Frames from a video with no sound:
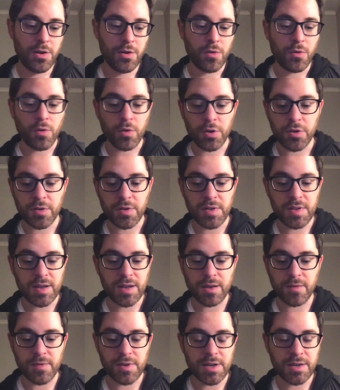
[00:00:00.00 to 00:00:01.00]
or you can think
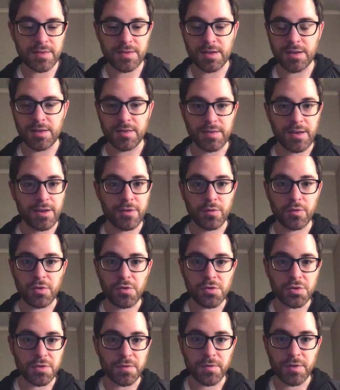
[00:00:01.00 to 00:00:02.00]
of it as a
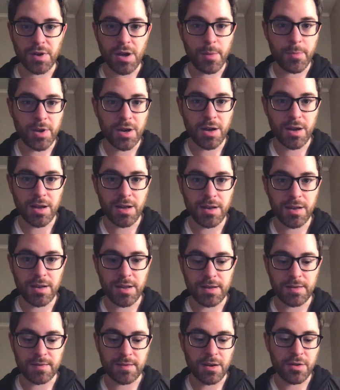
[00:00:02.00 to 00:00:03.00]
psychosocial phenomenon
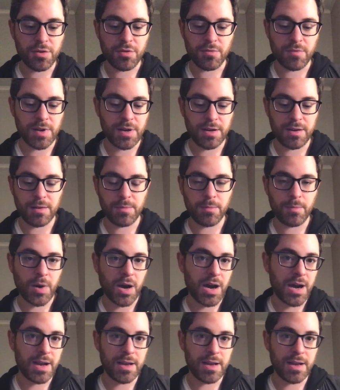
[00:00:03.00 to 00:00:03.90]
that's underwritten by